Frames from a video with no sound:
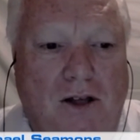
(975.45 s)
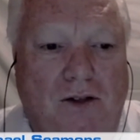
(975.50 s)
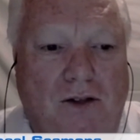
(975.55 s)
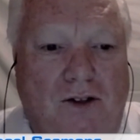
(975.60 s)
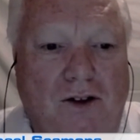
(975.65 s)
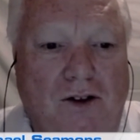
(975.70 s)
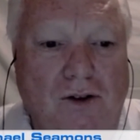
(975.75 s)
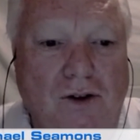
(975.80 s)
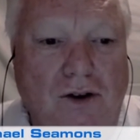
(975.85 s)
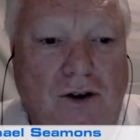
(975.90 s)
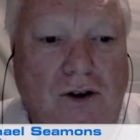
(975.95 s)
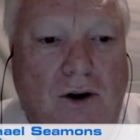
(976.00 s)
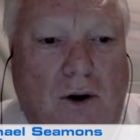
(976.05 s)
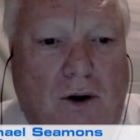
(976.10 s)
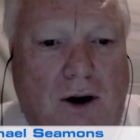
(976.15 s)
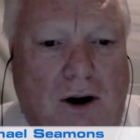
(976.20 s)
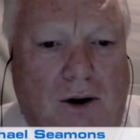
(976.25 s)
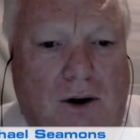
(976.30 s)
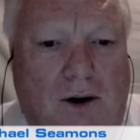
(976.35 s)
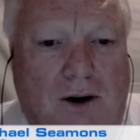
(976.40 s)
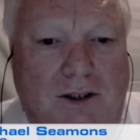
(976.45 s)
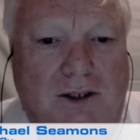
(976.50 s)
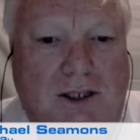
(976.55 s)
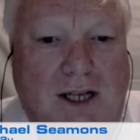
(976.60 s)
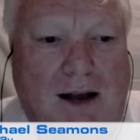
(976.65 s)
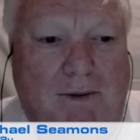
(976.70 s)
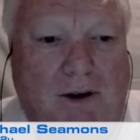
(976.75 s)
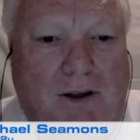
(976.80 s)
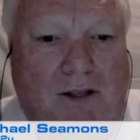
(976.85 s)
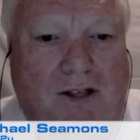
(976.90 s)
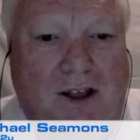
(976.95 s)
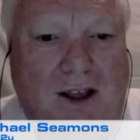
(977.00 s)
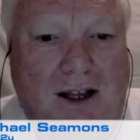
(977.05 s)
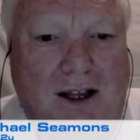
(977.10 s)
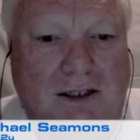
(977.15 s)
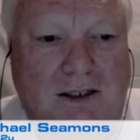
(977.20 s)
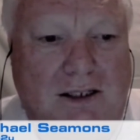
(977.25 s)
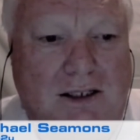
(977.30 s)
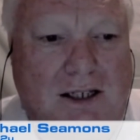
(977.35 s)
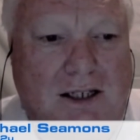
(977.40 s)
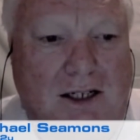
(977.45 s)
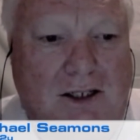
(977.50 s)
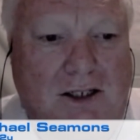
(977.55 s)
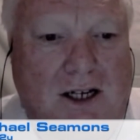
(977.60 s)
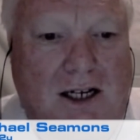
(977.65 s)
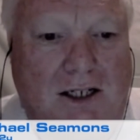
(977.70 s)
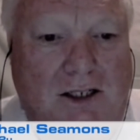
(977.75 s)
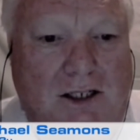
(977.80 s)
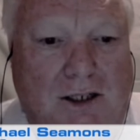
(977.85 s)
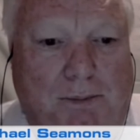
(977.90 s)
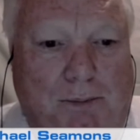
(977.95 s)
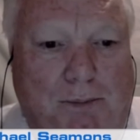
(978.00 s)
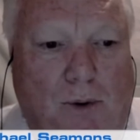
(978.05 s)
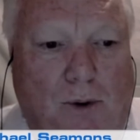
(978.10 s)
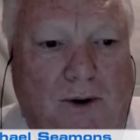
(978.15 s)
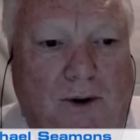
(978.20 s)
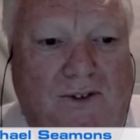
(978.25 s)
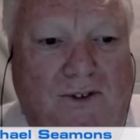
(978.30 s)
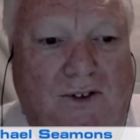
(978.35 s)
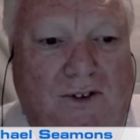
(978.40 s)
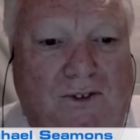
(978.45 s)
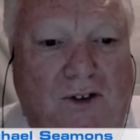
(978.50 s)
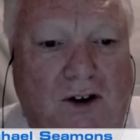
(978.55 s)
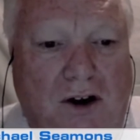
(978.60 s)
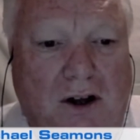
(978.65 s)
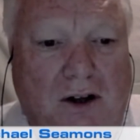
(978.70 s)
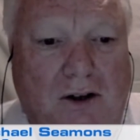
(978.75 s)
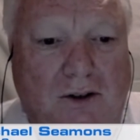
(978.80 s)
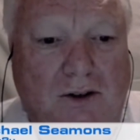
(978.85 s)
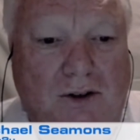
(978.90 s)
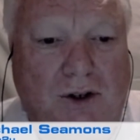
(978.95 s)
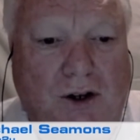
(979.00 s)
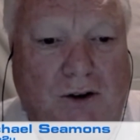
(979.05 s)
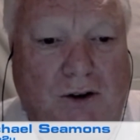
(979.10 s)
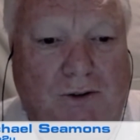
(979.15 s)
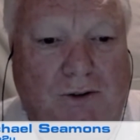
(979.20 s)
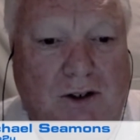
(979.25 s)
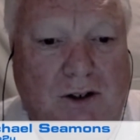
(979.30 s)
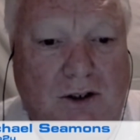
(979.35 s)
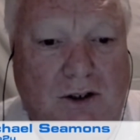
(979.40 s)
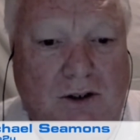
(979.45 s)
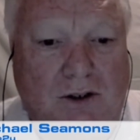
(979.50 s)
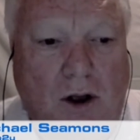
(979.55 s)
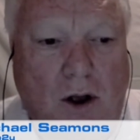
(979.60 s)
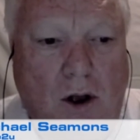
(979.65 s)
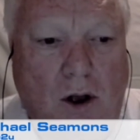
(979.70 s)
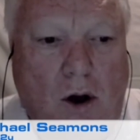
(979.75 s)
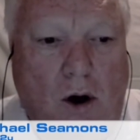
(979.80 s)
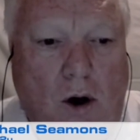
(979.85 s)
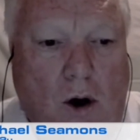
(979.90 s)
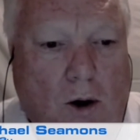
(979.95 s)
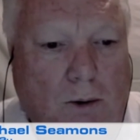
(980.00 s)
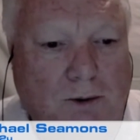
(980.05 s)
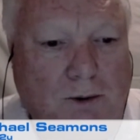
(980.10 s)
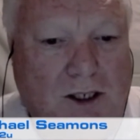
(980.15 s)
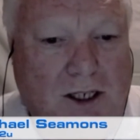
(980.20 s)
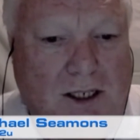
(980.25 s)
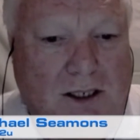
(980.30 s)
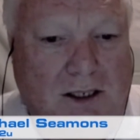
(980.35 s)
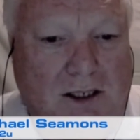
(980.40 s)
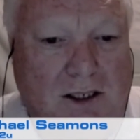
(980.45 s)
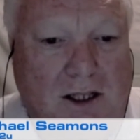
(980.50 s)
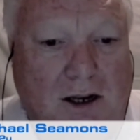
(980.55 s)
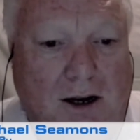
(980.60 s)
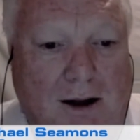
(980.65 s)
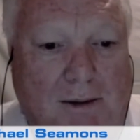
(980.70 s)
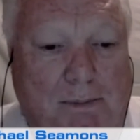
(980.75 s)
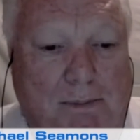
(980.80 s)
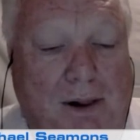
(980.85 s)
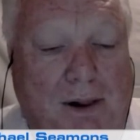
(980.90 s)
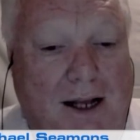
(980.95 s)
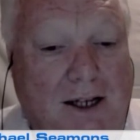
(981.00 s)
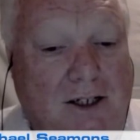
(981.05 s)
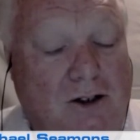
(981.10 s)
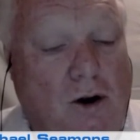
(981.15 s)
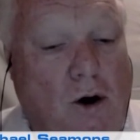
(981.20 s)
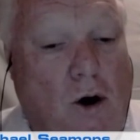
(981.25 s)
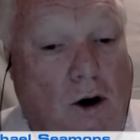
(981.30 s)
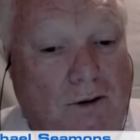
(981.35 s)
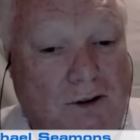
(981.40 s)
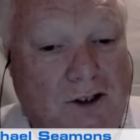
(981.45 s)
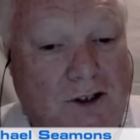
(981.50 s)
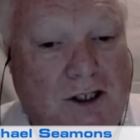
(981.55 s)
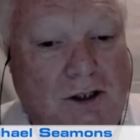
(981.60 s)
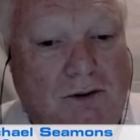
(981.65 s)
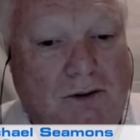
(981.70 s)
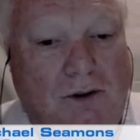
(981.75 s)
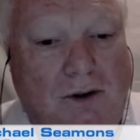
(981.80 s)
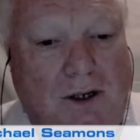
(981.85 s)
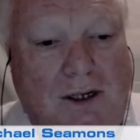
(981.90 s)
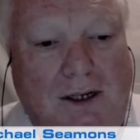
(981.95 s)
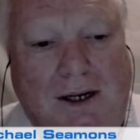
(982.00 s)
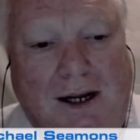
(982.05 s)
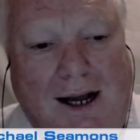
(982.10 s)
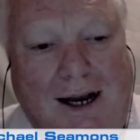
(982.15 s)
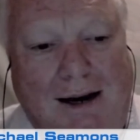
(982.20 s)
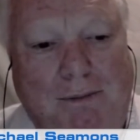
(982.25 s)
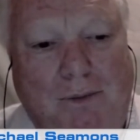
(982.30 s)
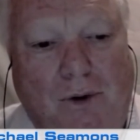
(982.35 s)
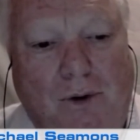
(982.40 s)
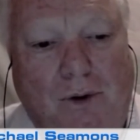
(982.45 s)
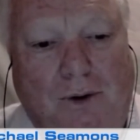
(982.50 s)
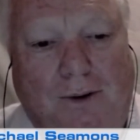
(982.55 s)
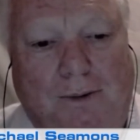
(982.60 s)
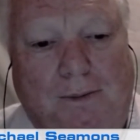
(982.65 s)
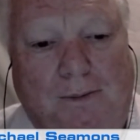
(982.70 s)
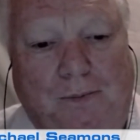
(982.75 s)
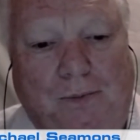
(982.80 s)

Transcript: The new guidelines cover things such as support for vertical surfaces, objects that are placed off-screen, and more.